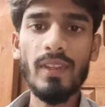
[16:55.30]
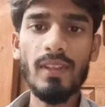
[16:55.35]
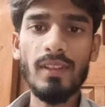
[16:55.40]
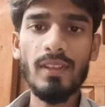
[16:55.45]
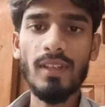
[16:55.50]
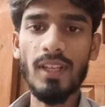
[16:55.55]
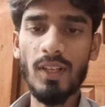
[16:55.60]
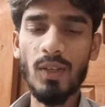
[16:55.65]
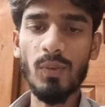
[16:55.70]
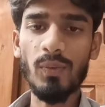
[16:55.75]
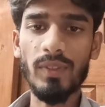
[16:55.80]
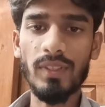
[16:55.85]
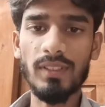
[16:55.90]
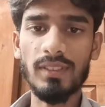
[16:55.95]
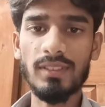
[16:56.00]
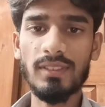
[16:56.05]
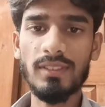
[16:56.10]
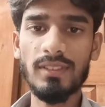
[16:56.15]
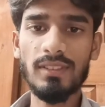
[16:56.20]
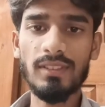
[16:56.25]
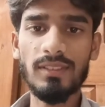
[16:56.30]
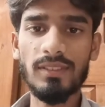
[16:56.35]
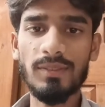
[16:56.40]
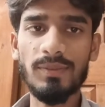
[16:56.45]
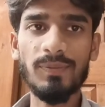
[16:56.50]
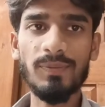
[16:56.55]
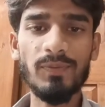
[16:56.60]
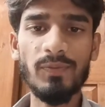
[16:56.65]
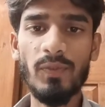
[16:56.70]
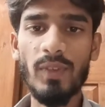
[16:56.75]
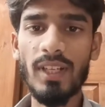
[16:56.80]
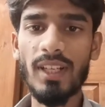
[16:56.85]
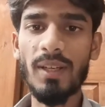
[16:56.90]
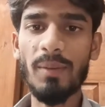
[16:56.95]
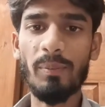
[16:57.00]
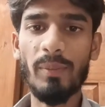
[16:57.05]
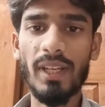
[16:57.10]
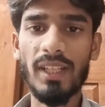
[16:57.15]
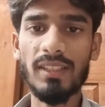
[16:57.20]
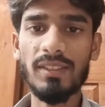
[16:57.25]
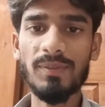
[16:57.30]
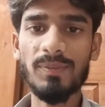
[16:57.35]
Hello friends, welcome back.